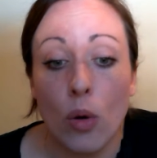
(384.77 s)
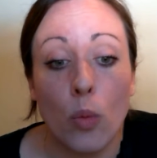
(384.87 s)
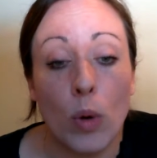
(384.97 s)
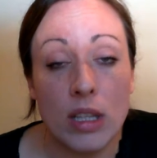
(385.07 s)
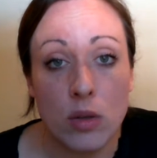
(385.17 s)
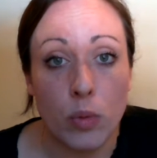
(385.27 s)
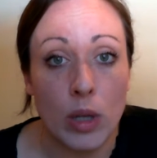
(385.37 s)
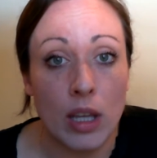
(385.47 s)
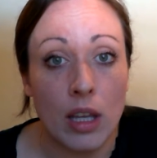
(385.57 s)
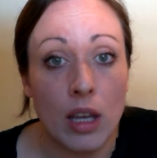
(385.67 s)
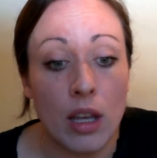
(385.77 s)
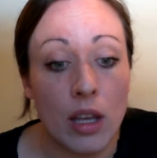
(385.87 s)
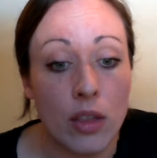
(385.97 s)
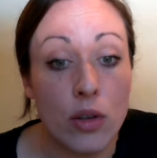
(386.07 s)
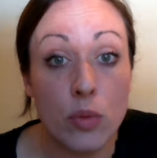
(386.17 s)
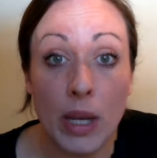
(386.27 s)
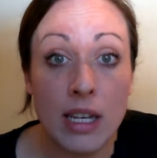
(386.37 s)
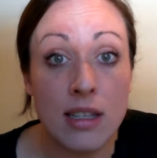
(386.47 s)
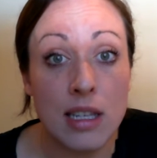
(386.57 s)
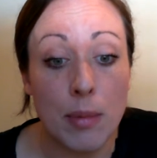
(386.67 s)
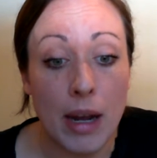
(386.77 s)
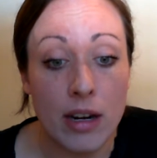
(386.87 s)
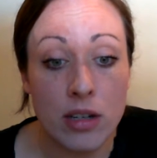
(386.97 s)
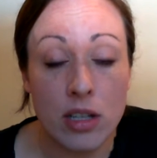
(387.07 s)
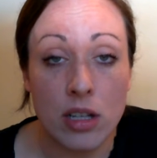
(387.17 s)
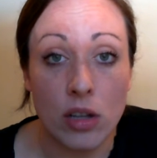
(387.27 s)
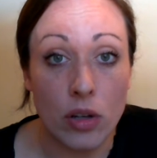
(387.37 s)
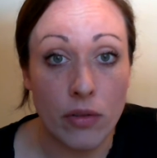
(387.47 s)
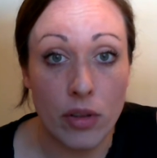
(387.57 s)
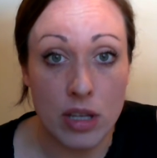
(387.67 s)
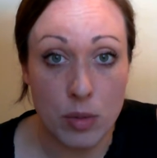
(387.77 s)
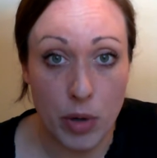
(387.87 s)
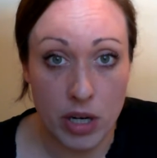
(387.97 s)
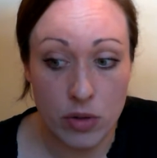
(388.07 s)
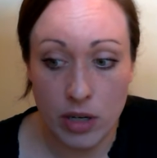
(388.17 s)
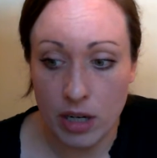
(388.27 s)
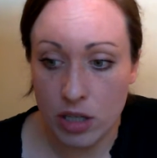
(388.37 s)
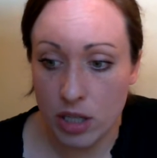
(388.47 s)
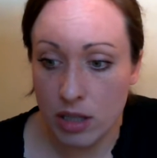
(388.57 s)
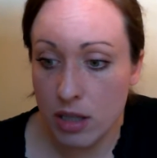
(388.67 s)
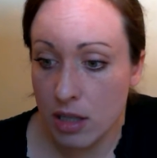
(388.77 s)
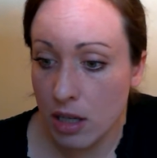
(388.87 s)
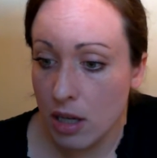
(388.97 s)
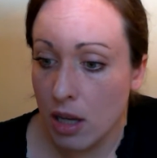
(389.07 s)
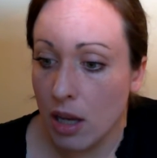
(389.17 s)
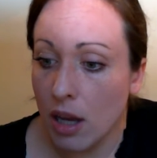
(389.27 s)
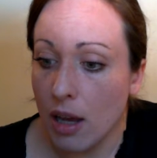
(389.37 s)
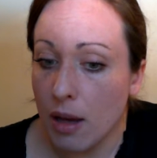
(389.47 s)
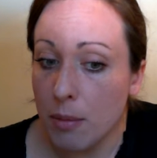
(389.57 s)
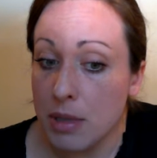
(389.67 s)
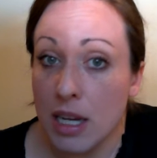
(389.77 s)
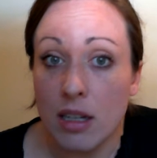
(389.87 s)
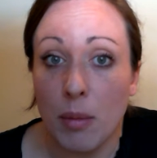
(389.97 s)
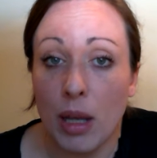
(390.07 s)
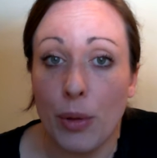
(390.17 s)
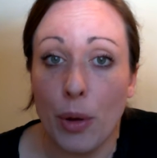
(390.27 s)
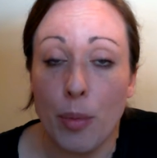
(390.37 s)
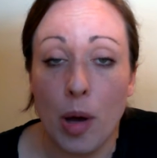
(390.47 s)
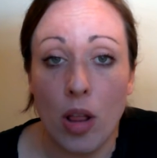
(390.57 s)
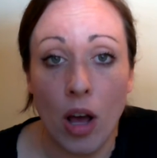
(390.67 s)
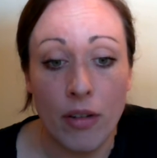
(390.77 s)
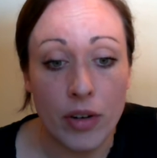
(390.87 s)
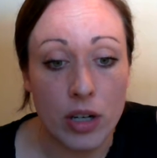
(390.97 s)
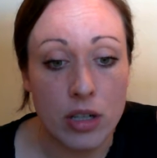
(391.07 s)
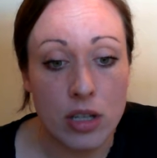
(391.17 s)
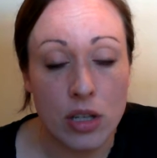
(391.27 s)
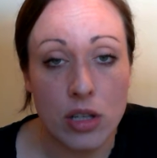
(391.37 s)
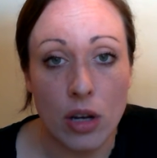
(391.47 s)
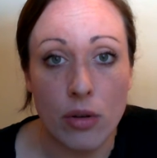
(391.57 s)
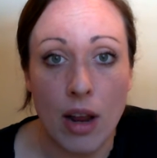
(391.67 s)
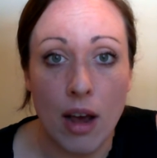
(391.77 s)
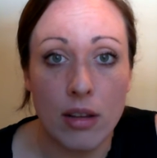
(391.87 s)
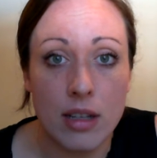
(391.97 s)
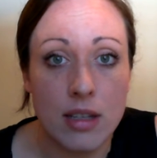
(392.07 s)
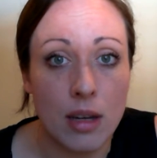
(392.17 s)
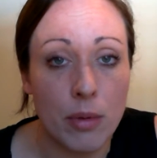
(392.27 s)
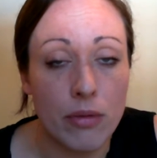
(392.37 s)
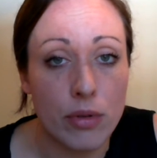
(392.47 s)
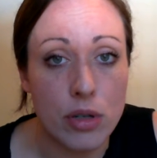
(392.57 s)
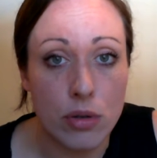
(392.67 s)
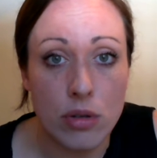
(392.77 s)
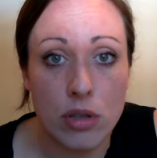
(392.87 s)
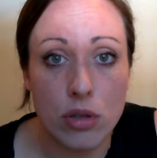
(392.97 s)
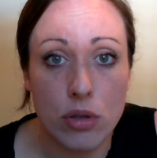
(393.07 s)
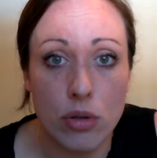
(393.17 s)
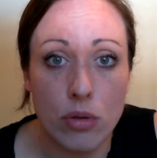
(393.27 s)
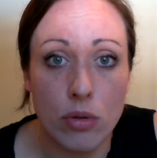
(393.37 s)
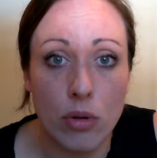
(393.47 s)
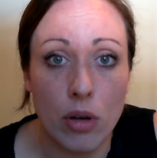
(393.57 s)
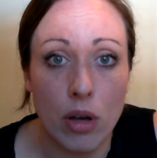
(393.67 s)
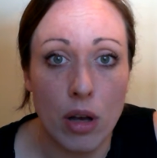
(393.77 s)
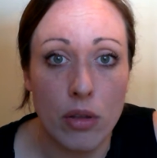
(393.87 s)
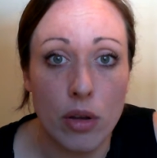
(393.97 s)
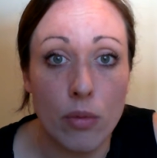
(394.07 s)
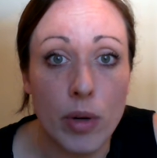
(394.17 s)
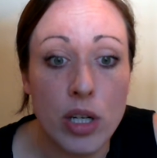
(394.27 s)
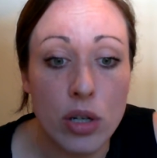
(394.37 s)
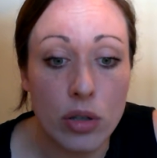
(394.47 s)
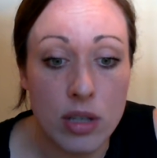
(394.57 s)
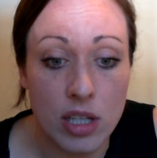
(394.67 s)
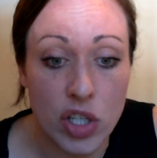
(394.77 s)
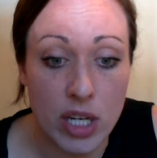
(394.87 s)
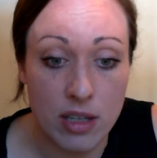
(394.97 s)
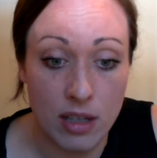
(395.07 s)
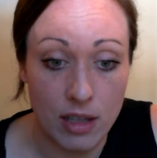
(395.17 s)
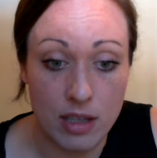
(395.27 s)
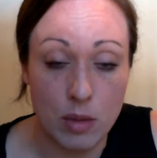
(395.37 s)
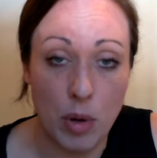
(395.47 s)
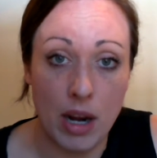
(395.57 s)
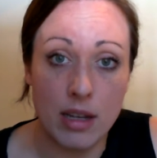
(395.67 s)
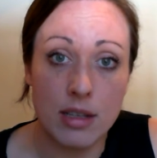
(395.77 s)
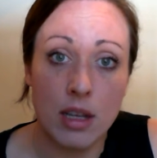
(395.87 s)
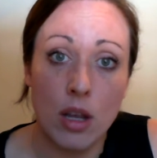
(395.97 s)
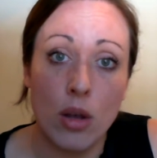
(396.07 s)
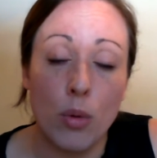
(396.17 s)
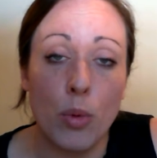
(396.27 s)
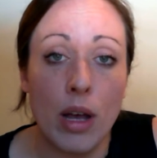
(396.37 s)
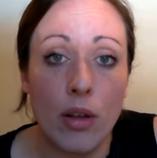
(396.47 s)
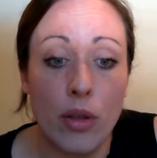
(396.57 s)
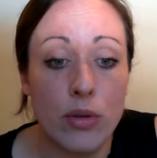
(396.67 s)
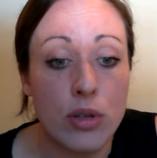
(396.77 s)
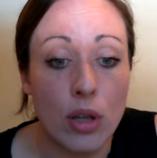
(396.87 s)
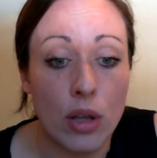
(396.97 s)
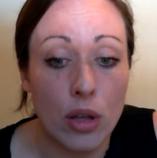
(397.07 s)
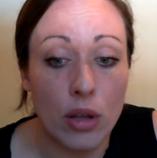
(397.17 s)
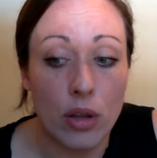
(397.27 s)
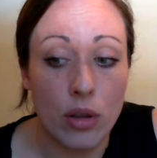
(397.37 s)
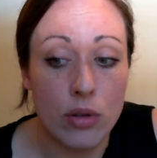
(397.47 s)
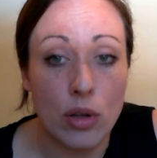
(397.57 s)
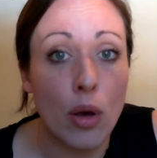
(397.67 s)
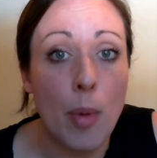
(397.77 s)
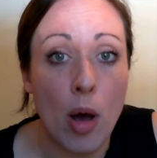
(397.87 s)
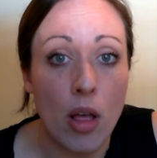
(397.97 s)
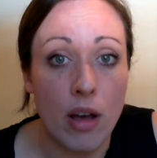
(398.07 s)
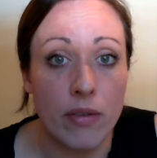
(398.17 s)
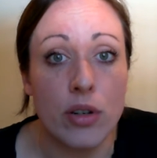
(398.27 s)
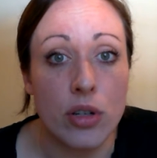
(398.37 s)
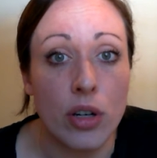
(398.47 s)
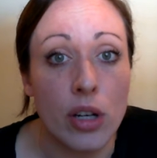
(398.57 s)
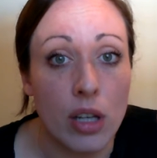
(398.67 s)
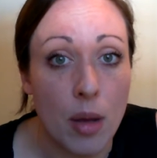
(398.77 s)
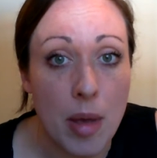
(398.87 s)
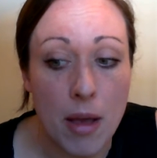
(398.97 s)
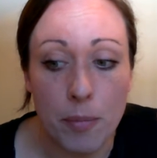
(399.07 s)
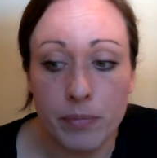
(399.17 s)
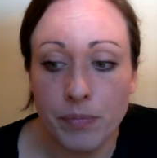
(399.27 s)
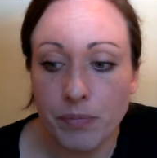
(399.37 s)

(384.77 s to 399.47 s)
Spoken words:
Those wait and see buyers that look for these price reductions tend to make lowball offers. So now let's say we've reduced to the original suggested list price. Well, those lowball offers are going to come in.